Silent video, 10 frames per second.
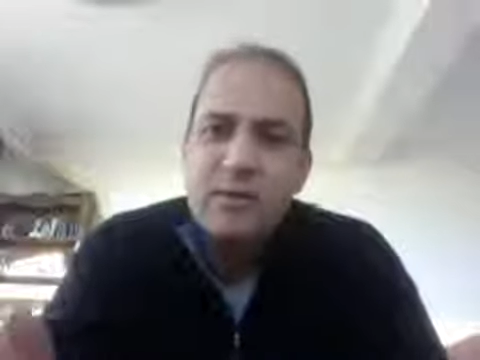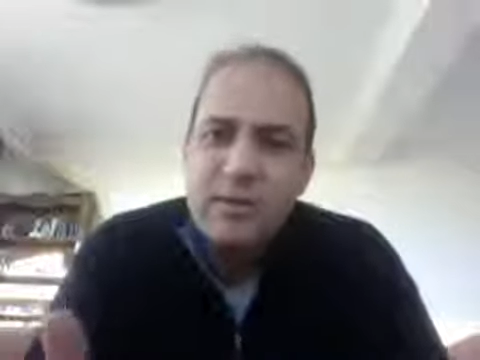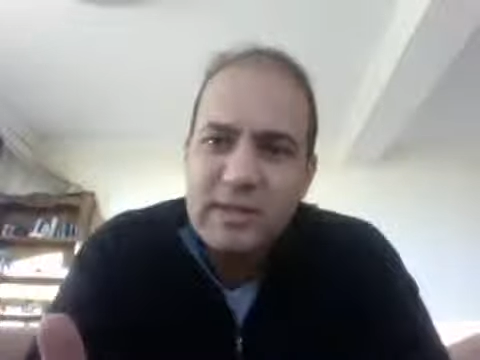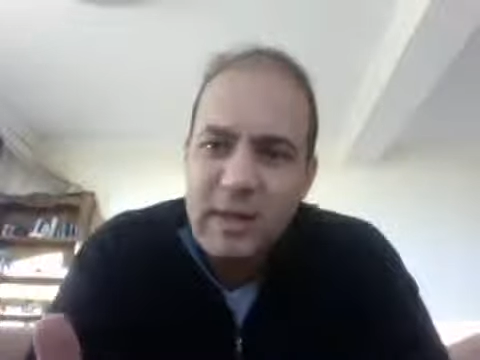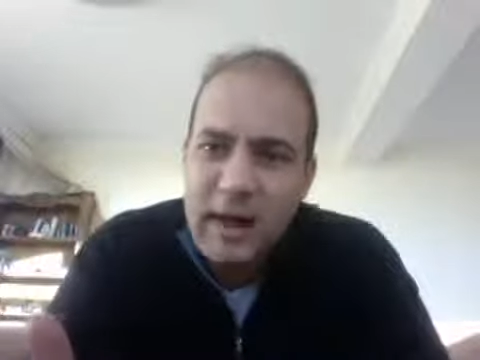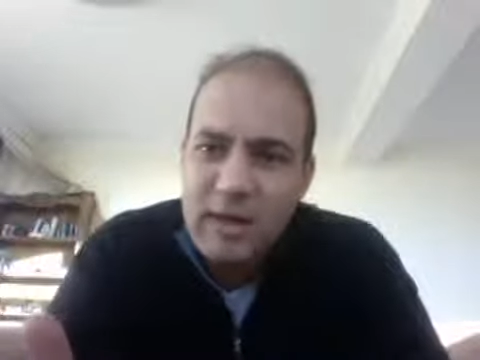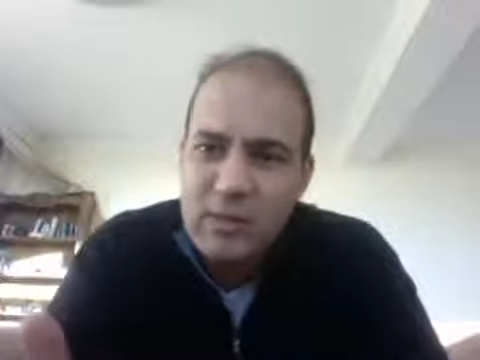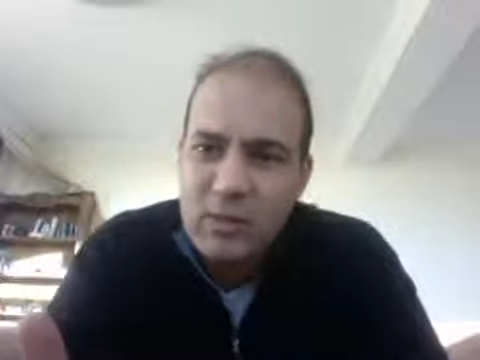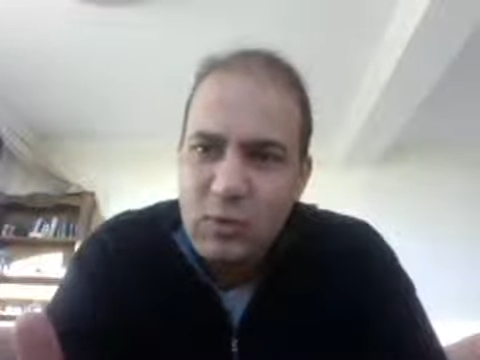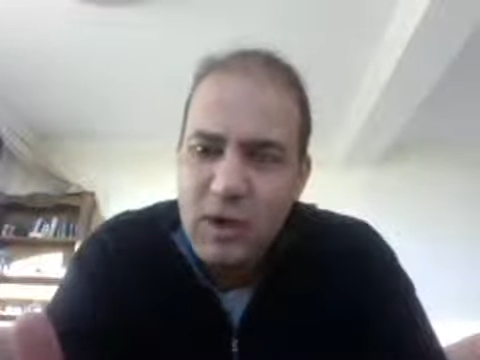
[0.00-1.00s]
you say hi
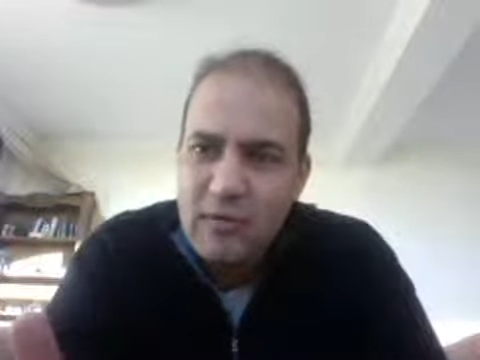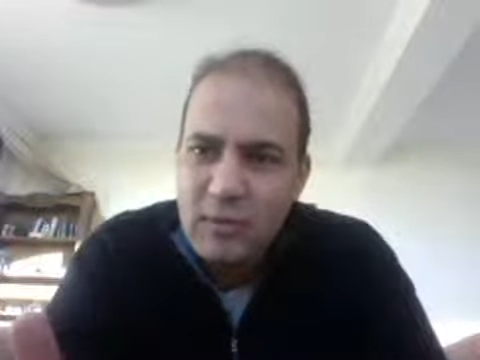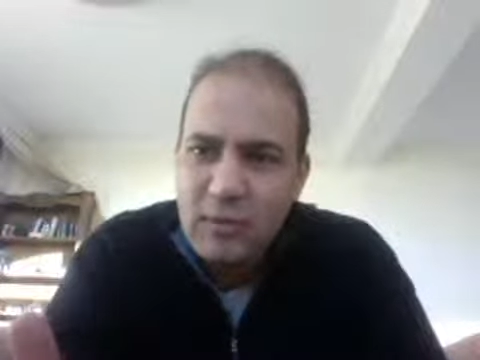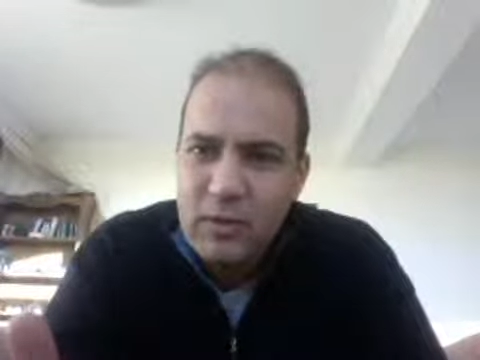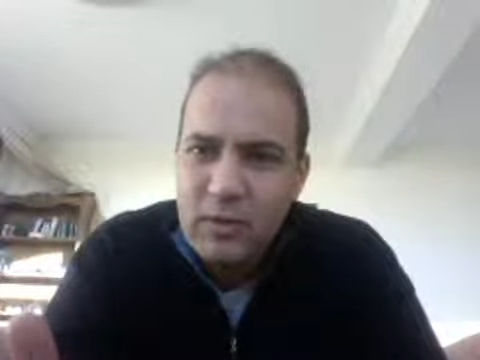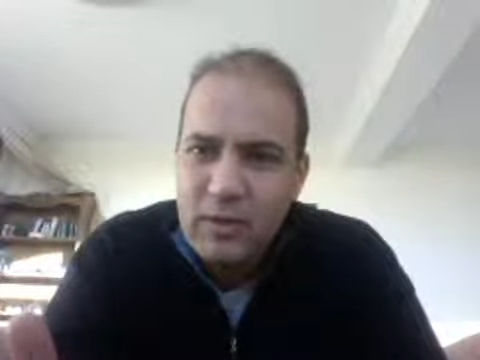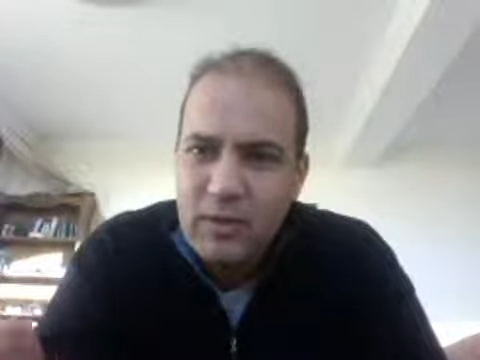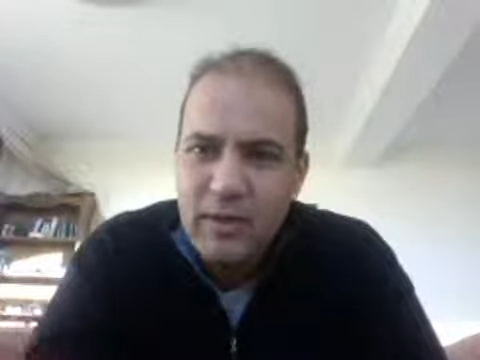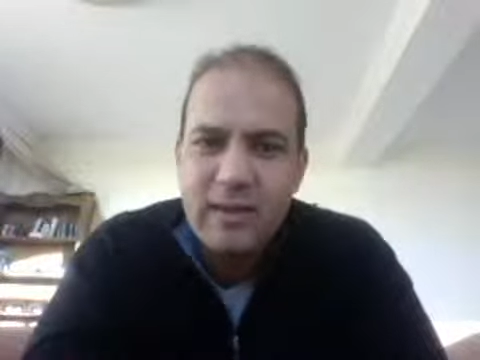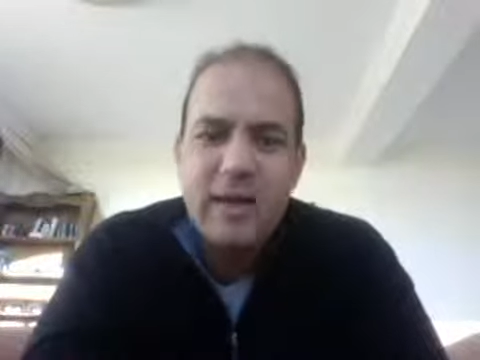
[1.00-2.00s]
to the wife or the
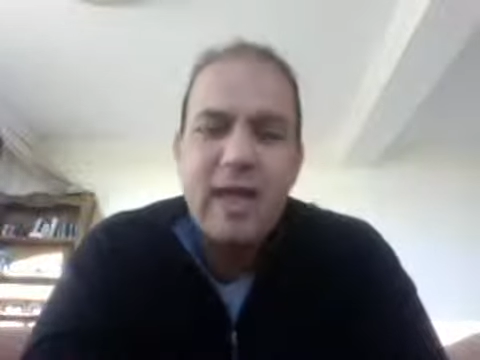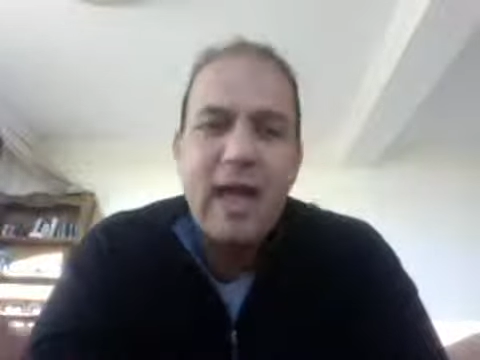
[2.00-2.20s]
girlfriend,